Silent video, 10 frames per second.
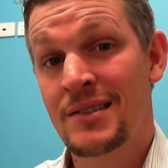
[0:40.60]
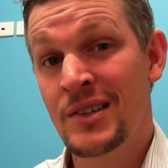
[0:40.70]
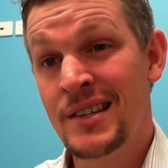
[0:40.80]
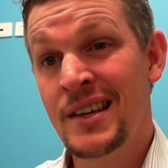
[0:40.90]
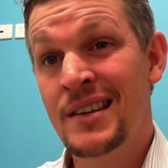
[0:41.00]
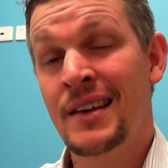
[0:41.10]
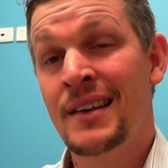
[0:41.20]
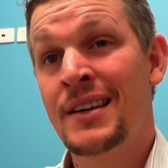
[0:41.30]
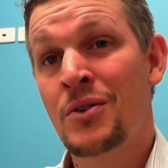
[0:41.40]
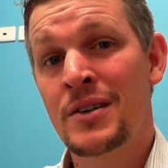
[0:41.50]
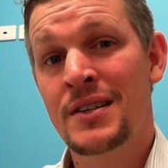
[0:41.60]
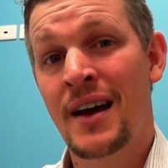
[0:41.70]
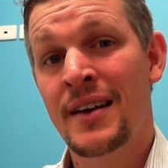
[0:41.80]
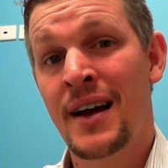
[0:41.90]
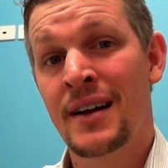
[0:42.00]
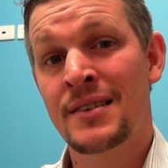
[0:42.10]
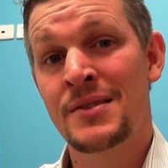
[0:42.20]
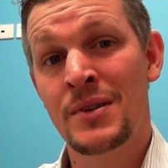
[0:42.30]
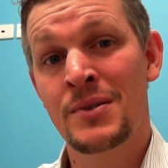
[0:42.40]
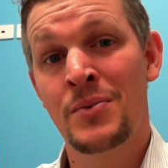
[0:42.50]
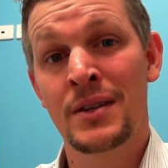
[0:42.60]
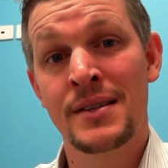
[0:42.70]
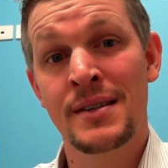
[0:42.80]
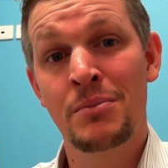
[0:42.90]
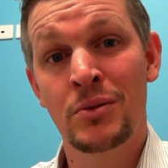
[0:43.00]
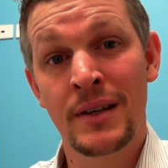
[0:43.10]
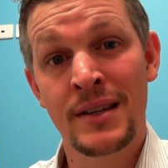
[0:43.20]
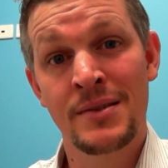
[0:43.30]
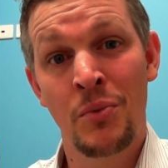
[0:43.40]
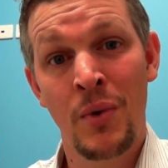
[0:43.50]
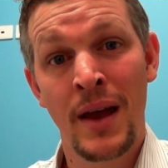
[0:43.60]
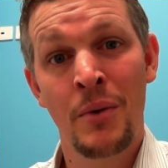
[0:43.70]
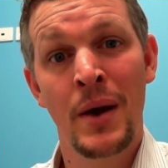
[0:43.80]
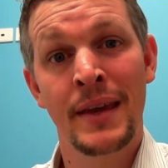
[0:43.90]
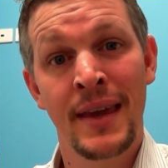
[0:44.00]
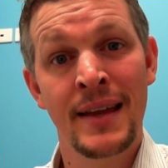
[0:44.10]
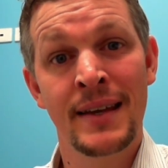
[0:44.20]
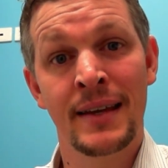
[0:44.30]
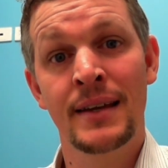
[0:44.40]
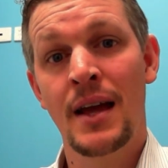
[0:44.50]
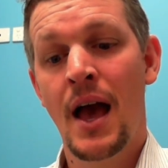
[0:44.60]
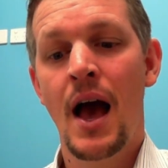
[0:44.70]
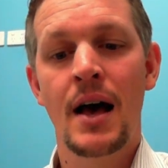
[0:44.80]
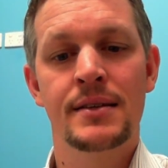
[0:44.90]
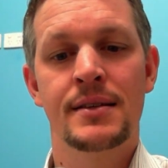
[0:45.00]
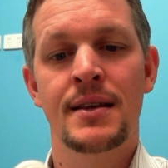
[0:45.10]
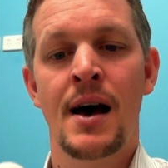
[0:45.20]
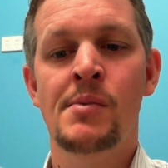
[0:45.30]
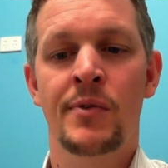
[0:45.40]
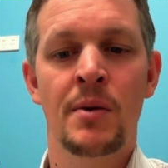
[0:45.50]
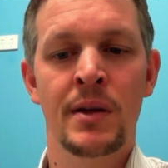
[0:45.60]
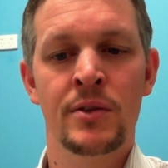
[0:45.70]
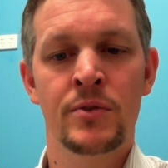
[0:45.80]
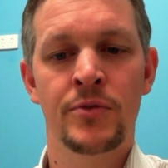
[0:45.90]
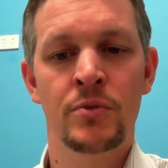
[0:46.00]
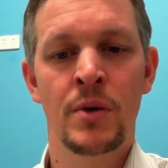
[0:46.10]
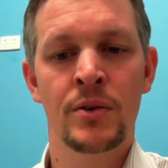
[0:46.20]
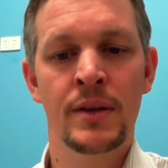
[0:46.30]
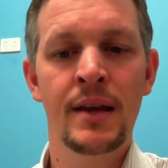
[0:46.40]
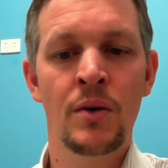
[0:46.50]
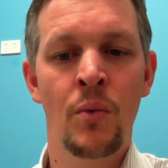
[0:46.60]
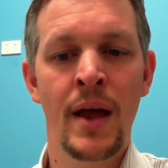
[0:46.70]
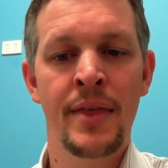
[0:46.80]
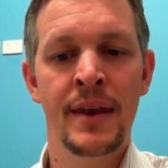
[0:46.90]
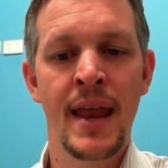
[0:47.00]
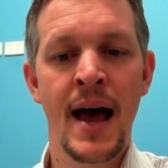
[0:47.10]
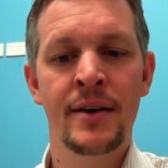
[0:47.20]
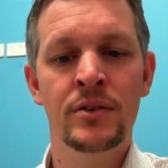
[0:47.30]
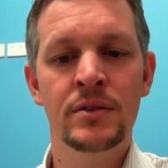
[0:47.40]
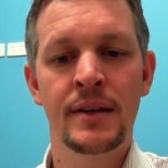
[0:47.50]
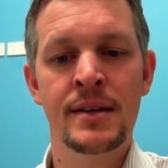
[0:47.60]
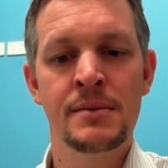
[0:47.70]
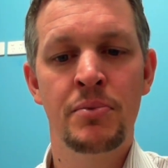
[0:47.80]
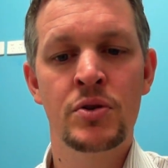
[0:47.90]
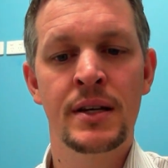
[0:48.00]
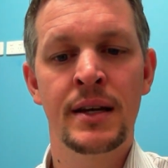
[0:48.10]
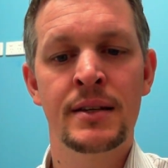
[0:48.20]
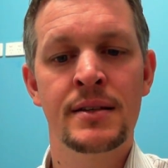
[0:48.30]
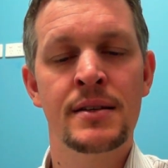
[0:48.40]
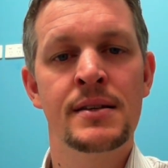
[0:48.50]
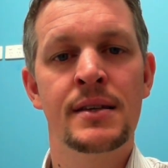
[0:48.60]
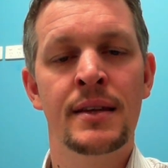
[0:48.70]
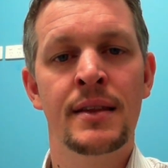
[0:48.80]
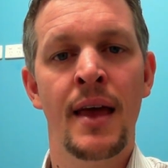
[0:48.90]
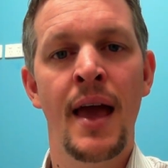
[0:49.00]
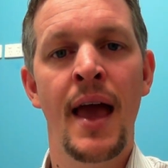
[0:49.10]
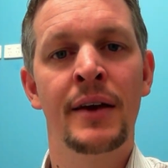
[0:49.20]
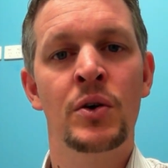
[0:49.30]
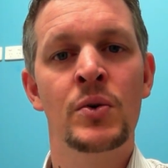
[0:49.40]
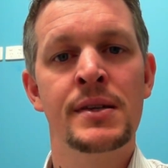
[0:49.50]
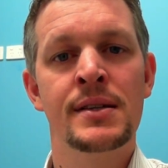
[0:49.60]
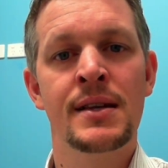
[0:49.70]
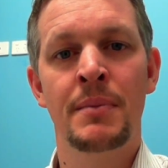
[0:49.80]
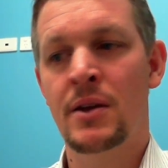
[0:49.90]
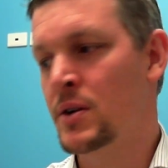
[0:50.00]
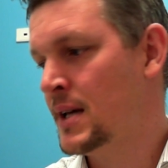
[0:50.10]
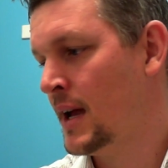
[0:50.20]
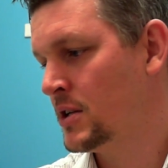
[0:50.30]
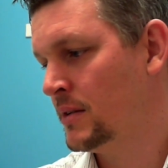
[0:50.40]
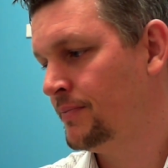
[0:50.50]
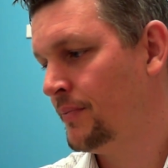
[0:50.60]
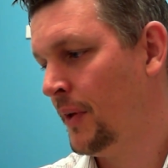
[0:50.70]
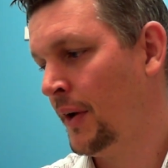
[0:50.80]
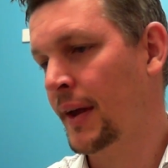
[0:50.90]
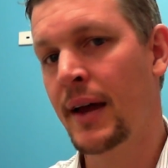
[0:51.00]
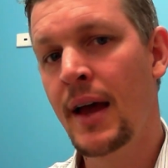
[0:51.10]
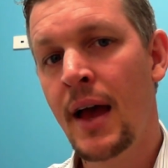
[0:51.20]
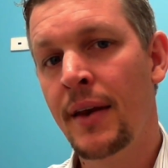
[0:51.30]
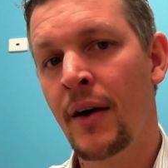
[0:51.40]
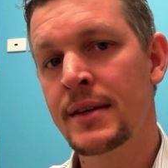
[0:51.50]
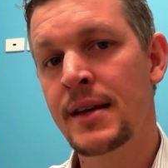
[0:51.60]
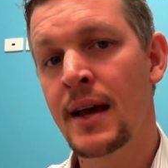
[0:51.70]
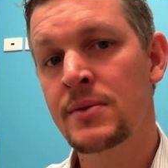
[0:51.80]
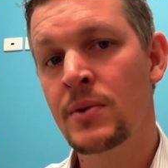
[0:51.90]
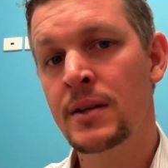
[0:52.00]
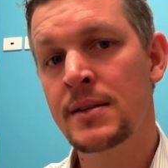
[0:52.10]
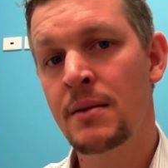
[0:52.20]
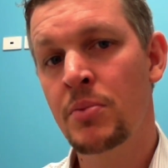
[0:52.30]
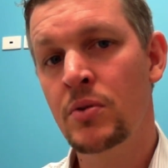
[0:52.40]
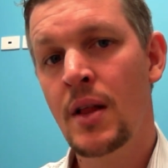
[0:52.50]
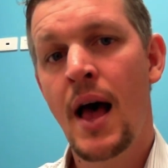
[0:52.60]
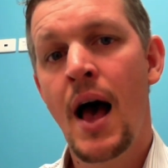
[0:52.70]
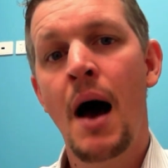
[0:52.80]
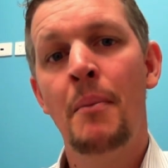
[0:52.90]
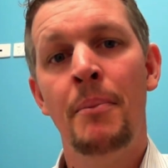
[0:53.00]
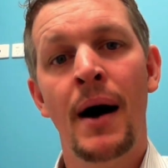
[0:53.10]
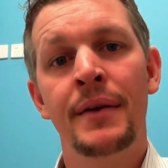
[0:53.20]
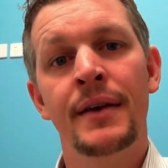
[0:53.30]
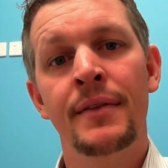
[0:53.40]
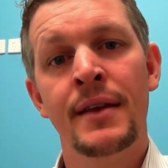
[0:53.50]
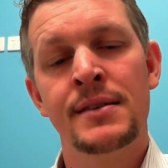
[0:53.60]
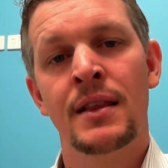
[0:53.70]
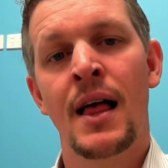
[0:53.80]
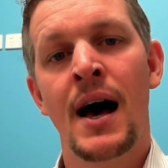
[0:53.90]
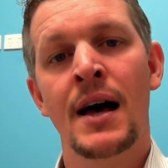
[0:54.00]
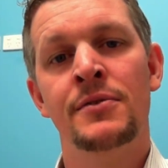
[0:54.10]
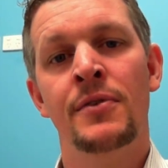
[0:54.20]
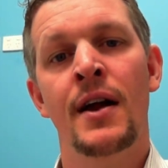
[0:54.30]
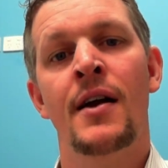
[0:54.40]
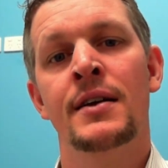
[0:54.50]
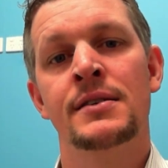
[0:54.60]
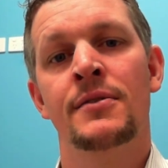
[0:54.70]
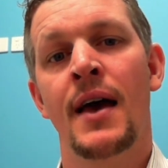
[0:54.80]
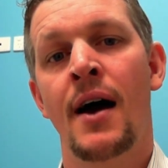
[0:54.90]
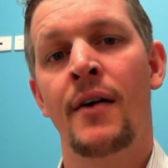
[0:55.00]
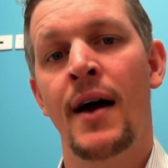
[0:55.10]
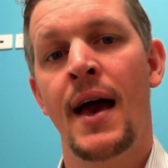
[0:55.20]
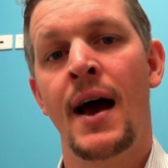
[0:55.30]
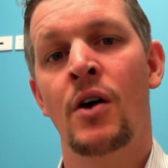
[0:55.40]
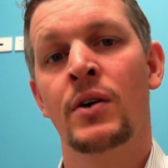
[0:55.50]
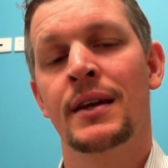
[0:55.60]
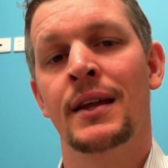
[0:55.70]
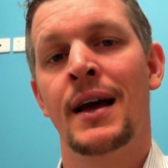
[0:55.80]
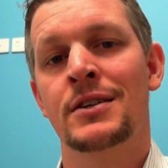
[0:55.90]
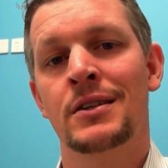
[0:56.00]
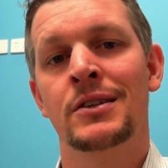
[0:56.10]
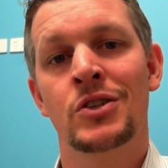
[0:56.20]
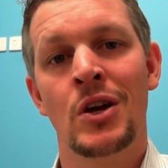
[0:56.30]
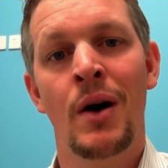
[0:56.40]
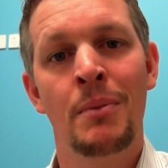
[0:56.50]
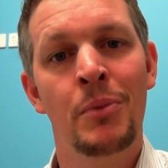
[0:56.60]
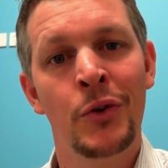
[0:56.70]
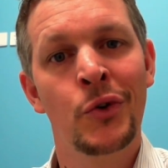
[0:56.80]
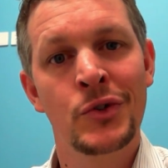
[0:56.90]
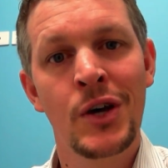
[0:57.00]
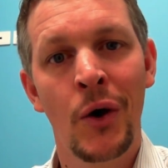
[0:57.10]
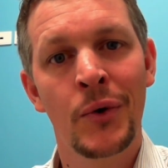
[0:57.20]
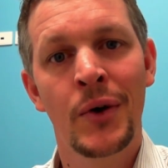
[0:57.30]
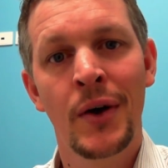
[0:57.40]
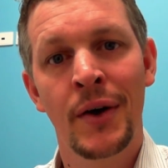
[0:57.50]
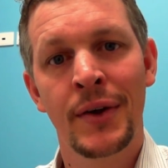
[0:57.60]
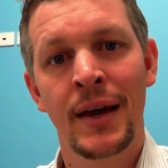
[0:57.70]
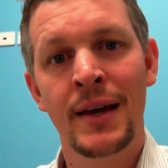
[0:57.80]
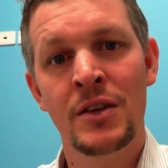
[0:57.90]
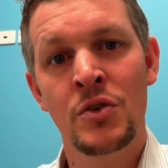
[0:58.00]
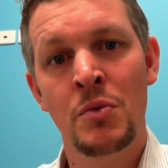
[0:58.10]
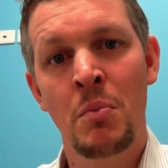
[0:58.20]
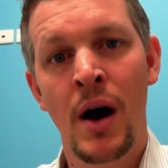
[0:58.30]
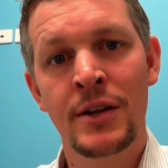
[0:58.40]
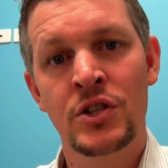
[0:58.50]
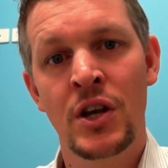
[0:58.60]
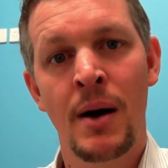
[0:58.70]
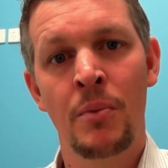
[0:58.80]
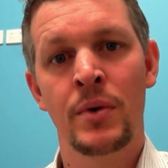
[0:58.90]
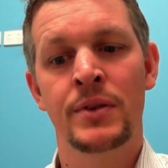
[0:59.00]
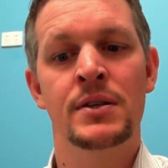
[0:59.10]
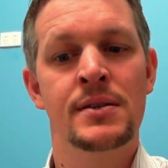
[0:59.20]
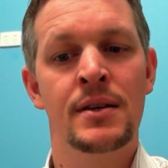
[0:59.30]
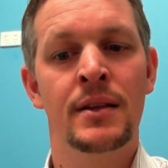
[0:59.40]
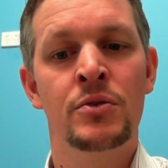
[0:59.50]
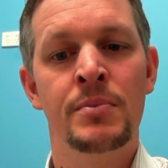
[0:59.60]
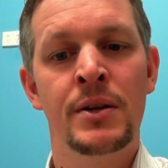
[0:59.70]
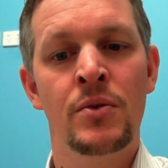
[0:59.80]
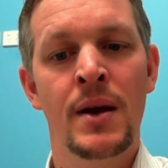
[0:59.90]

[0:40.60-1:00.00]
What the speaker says: An ingrown toenail is really simple. It's where we're getting I've got my little foot model here, where the nail is pushing into the skin there and causing some irritation. Okay, now I say it's really simple, but there's a large variance of how it can actually show up on your toe. Okay, you might show up with just a little bit of